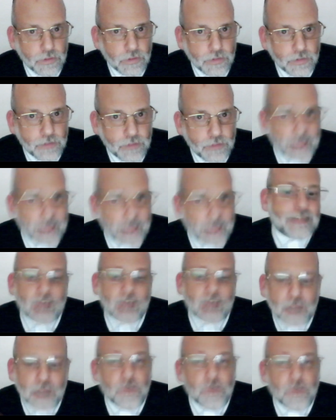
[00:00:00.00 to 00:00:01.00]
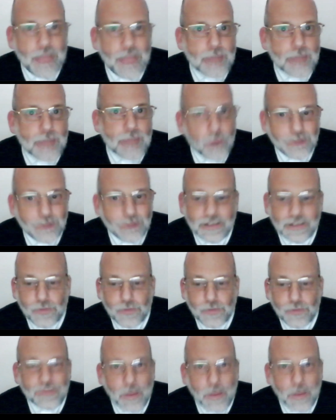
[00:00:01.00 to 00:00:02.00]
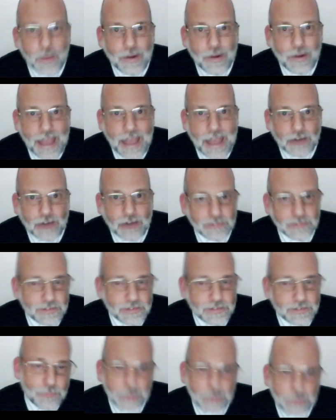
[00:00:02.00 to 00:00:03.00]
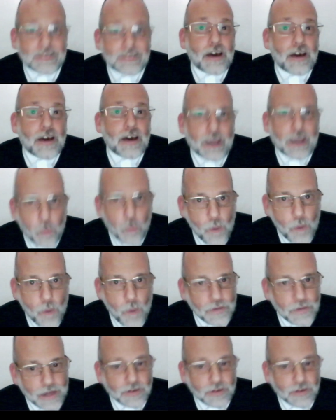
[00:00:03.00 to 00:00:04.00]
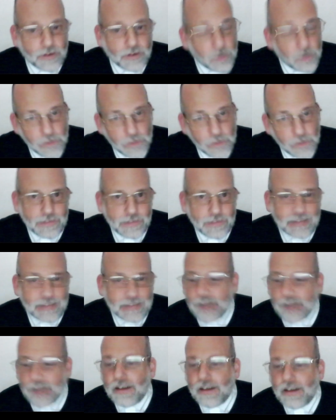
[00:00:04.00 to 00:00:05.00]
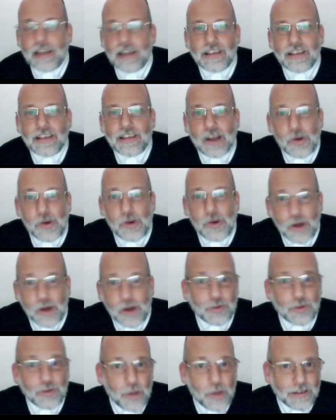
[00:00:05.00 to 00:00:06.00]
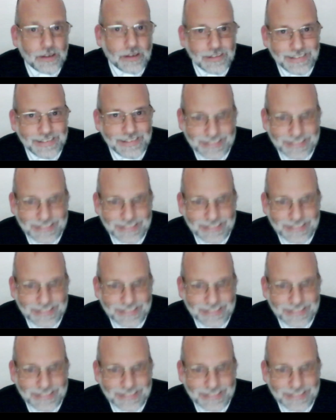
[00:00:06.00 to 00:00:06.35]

Right? It's not from that person, it's from someone else. Maybe it'll sound like a woman. I don't know. Sound like, who knows what.